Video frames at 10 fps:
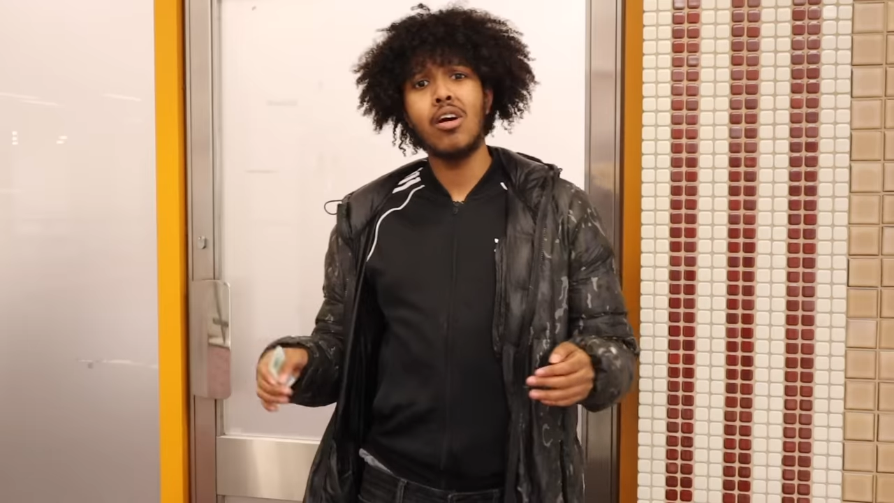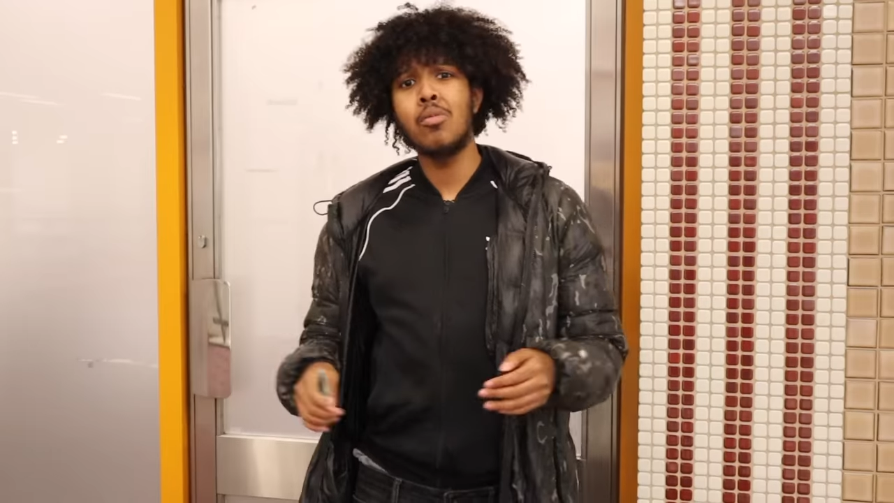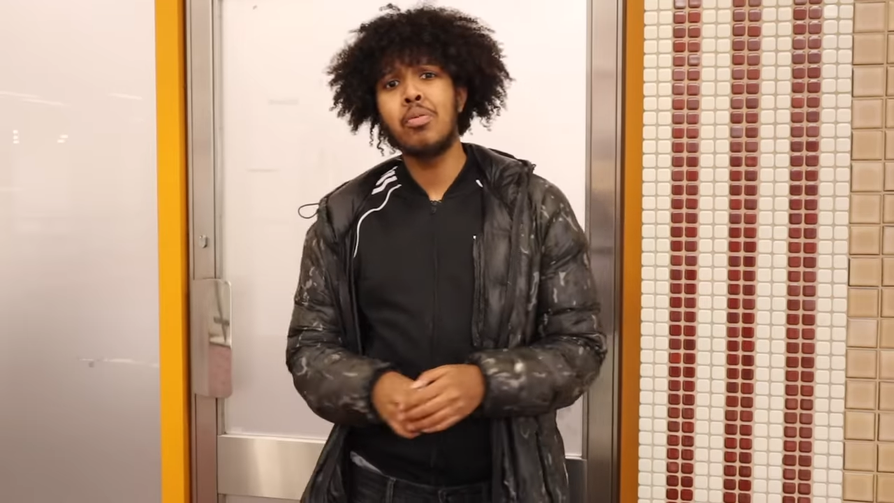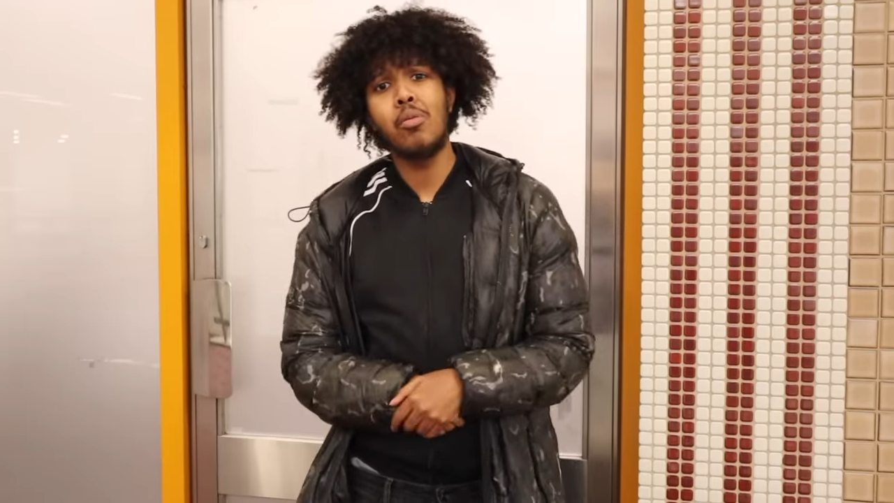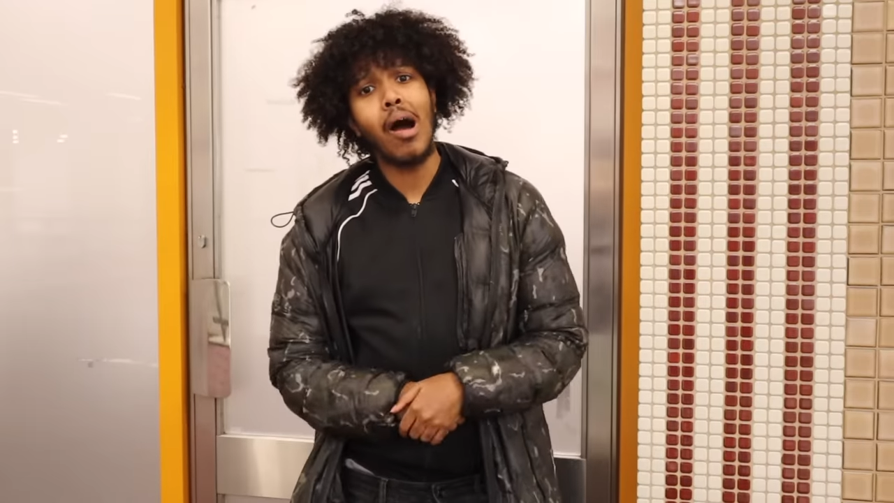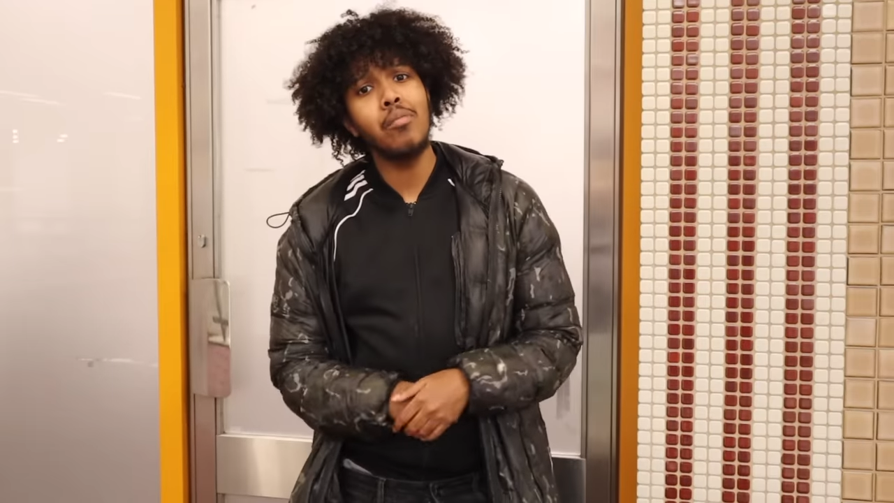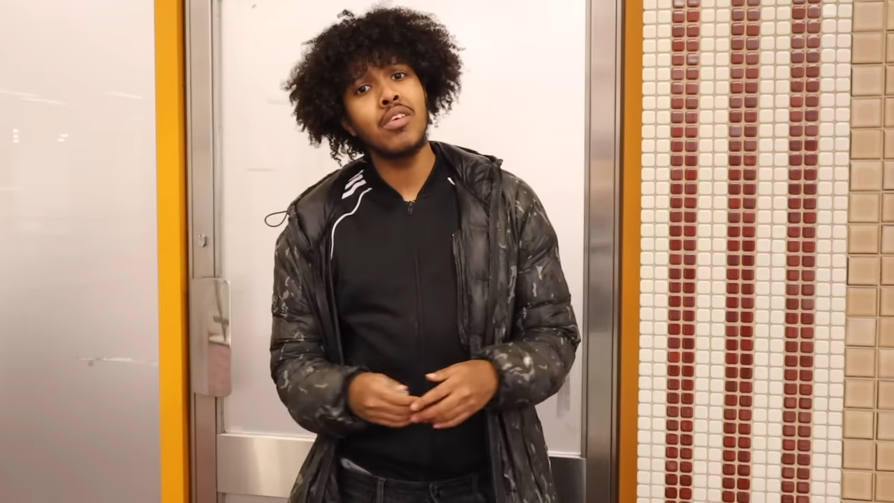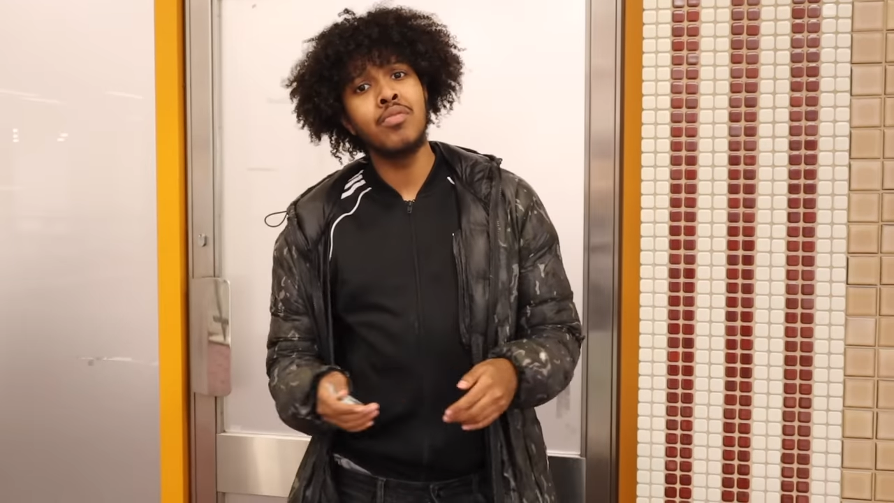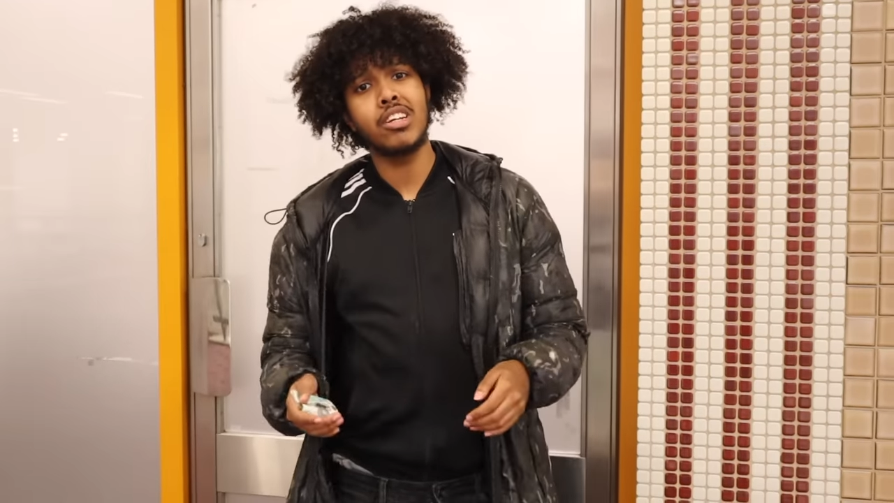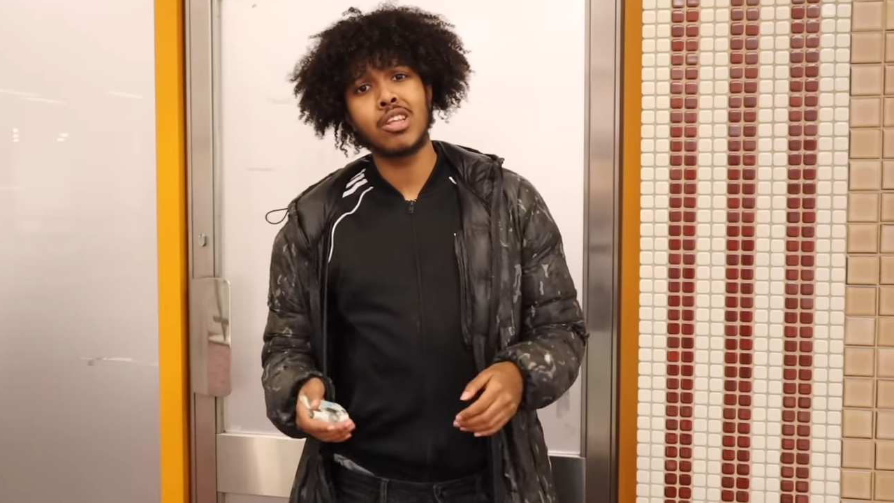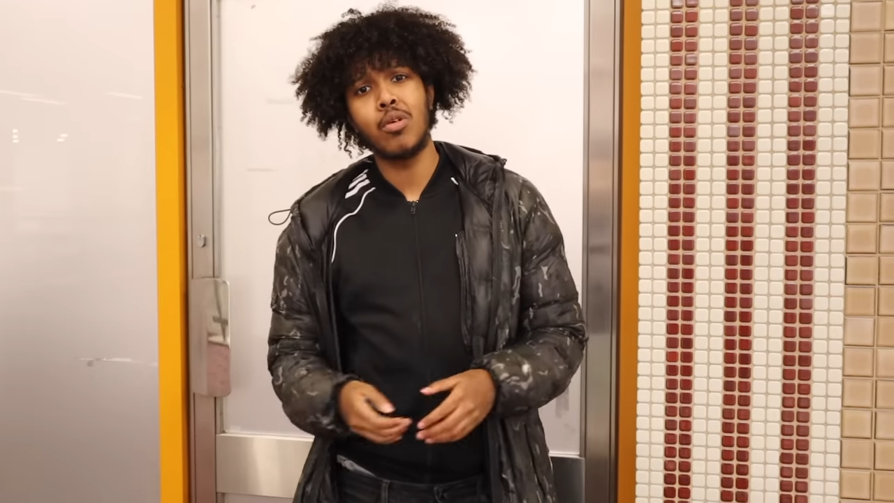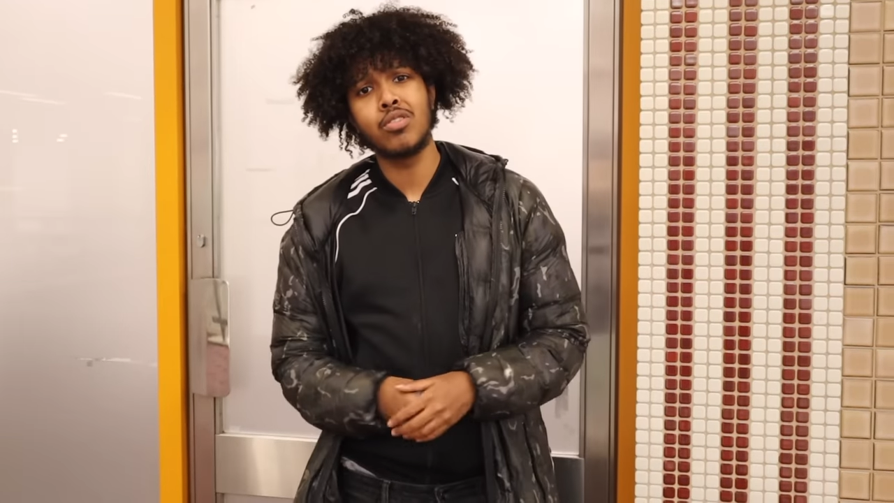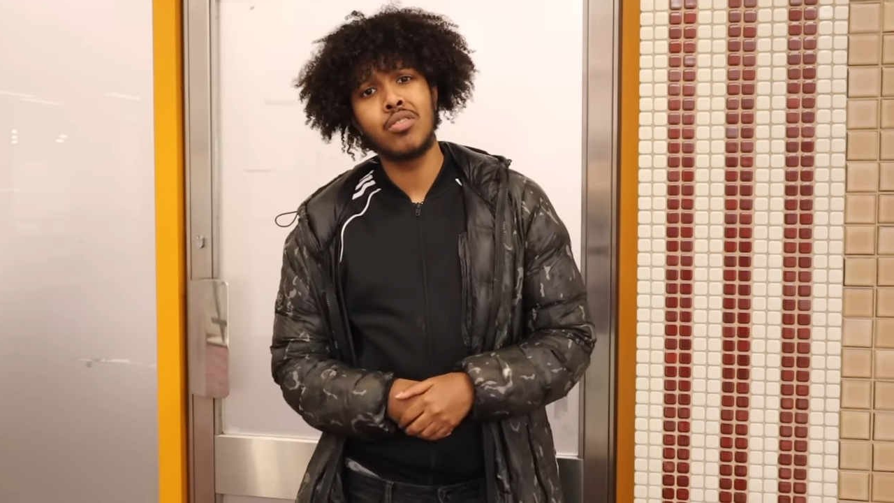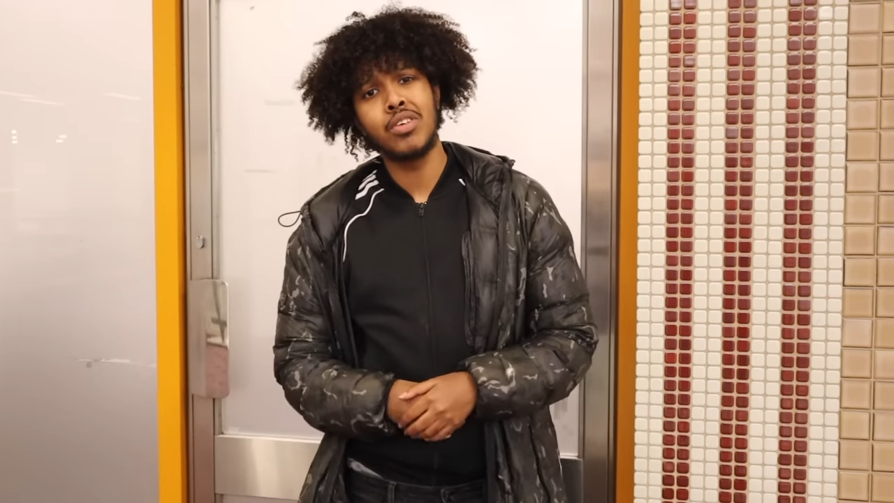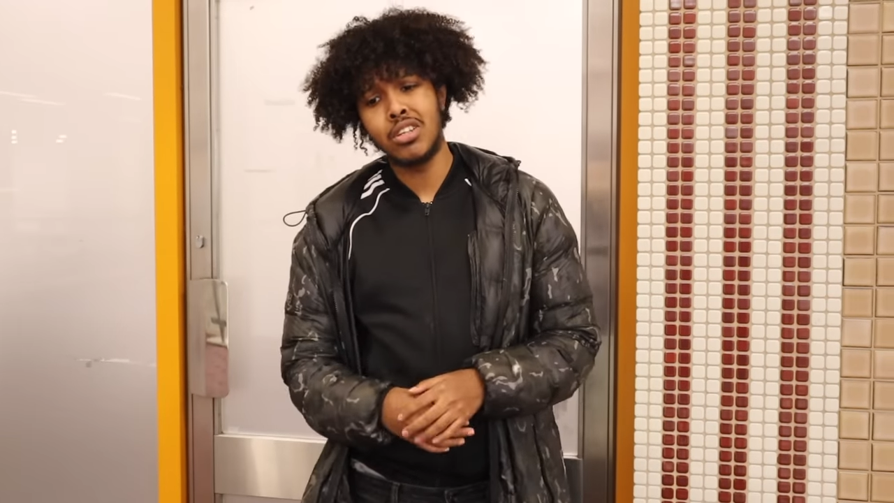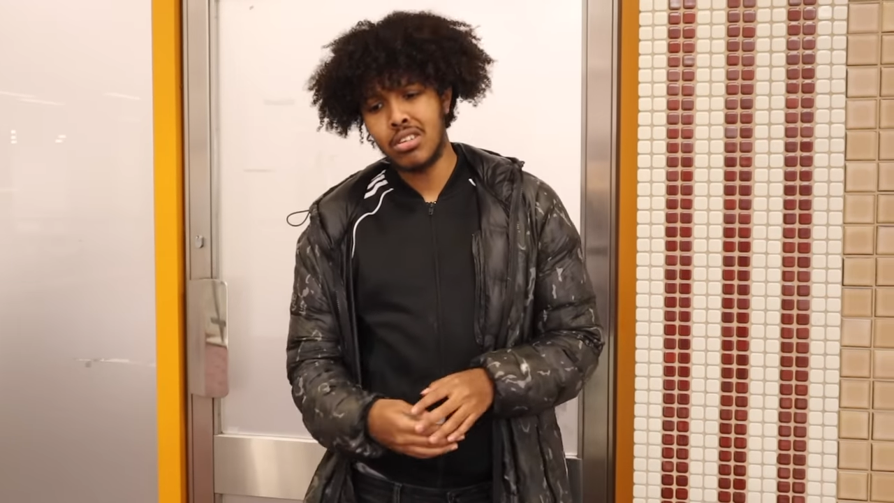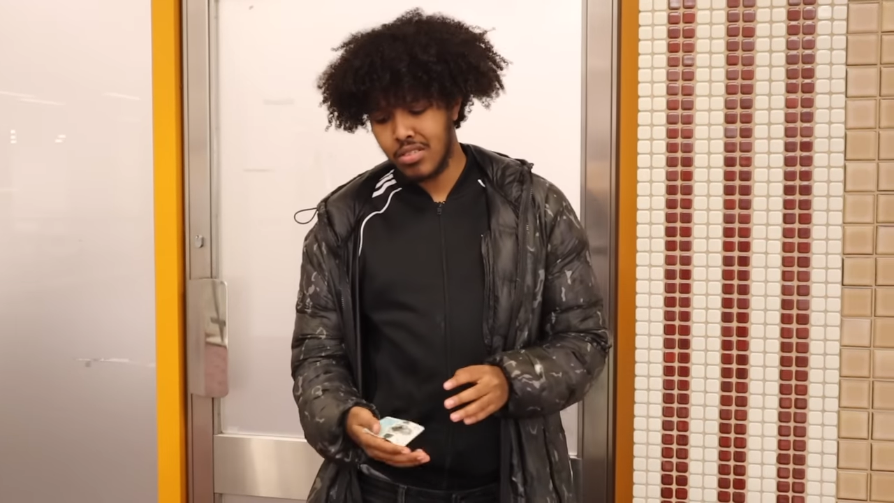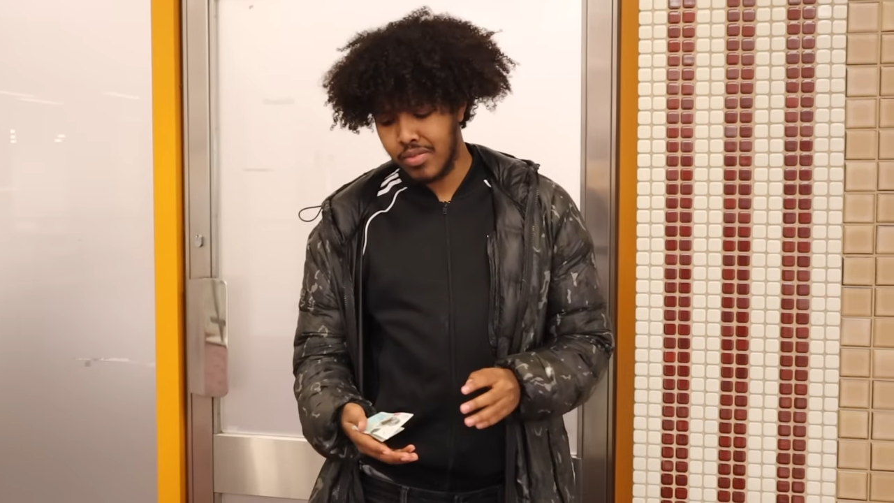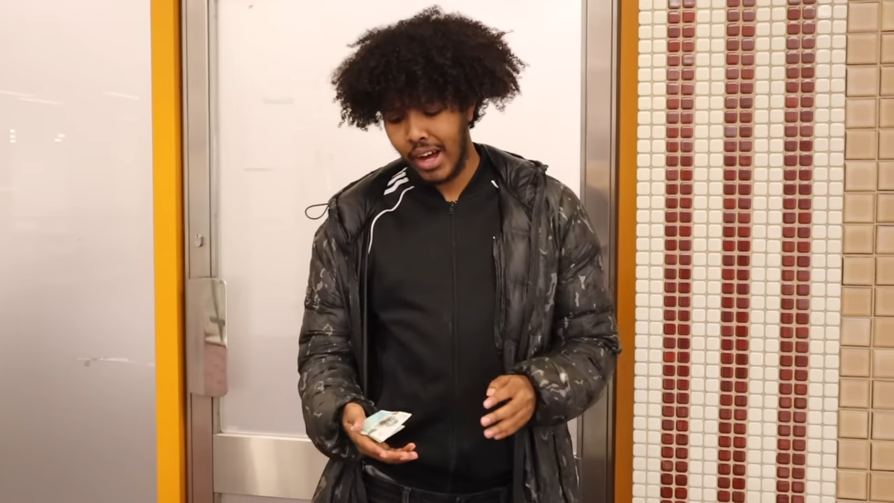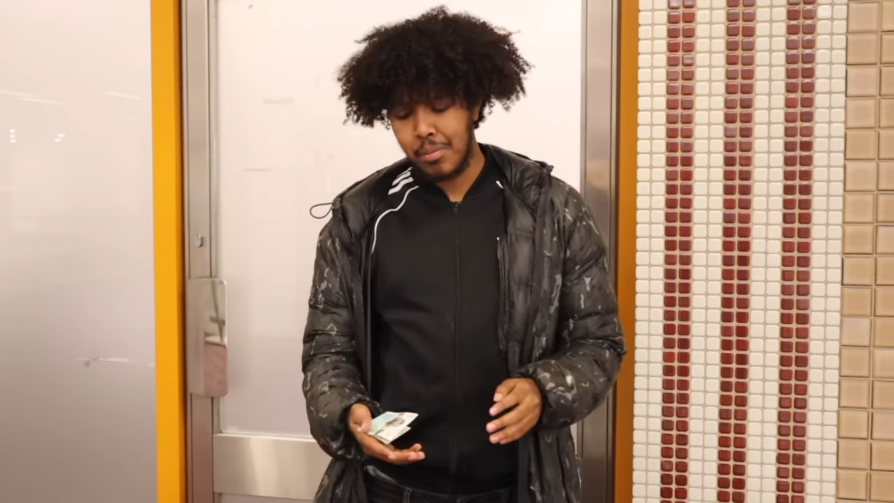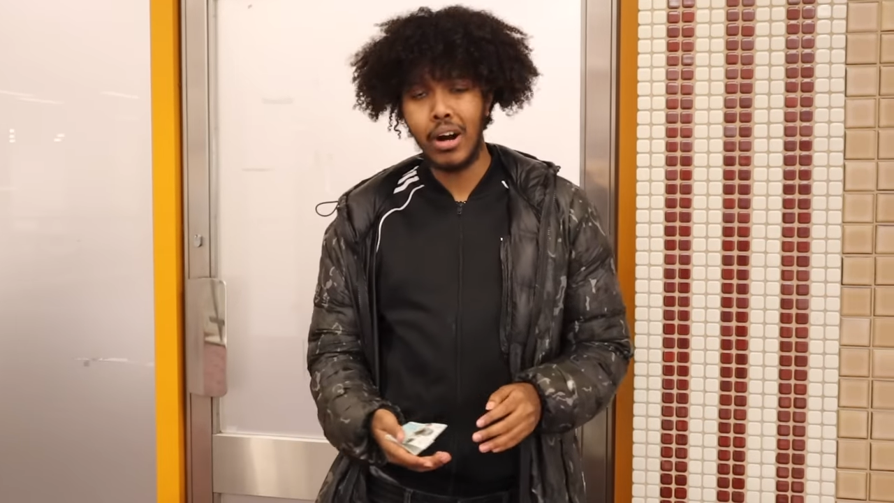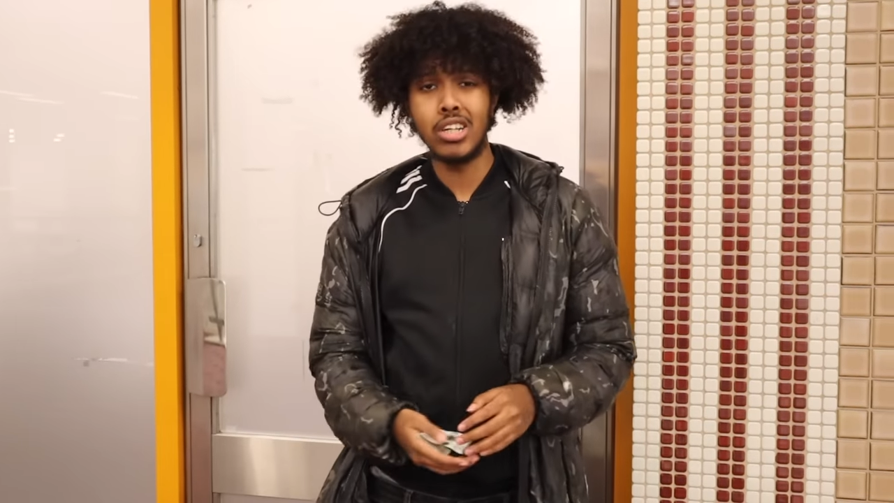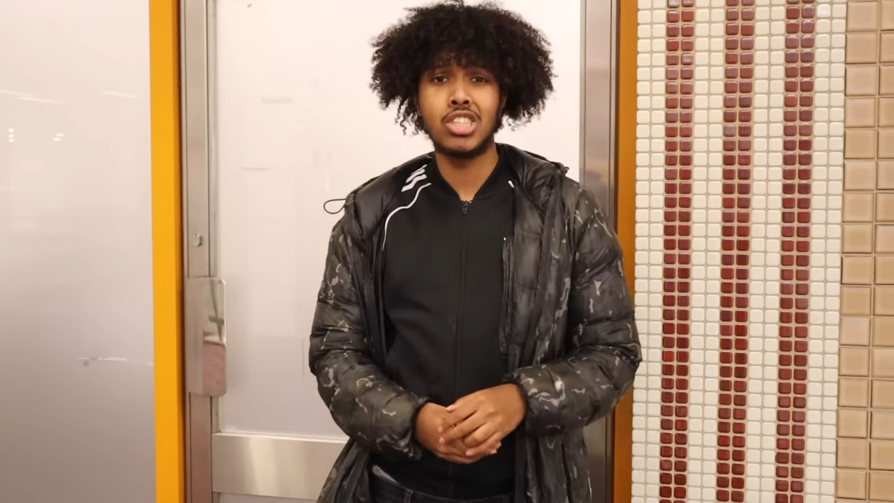yo, boom, I'm the victim of the video, £5